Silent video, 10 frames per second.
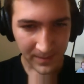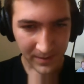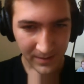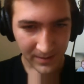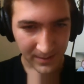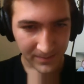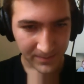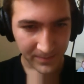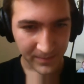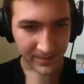Um,
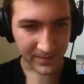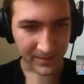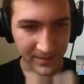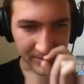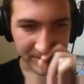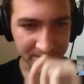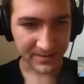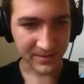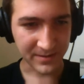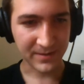Inuits is
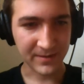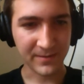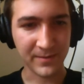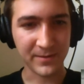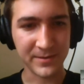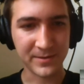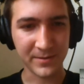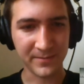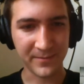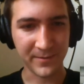a
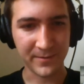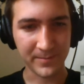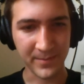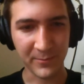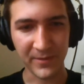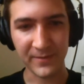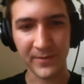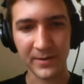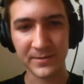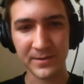consultant firm with a
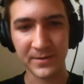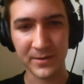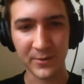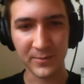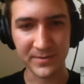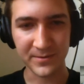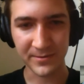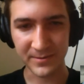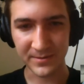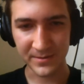focus in open
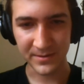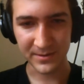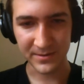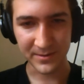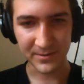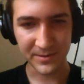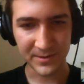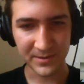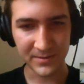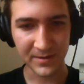source
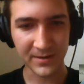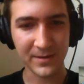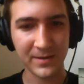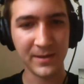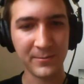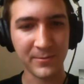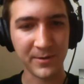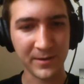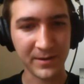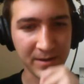solution. They
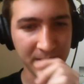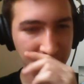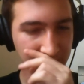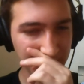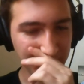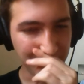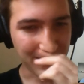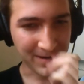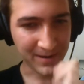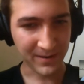work
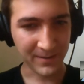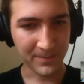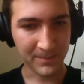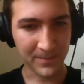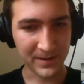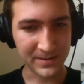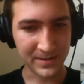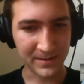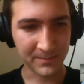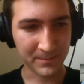based
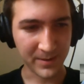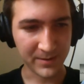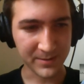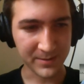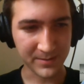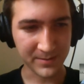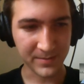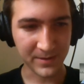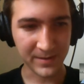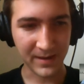in Belgium,
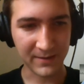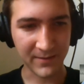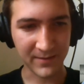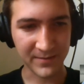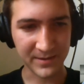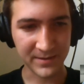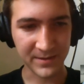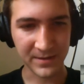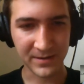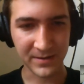and they have offices
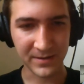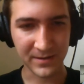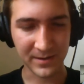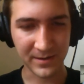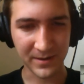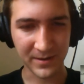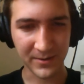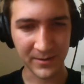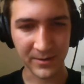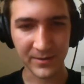in
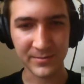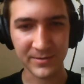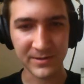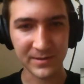other countries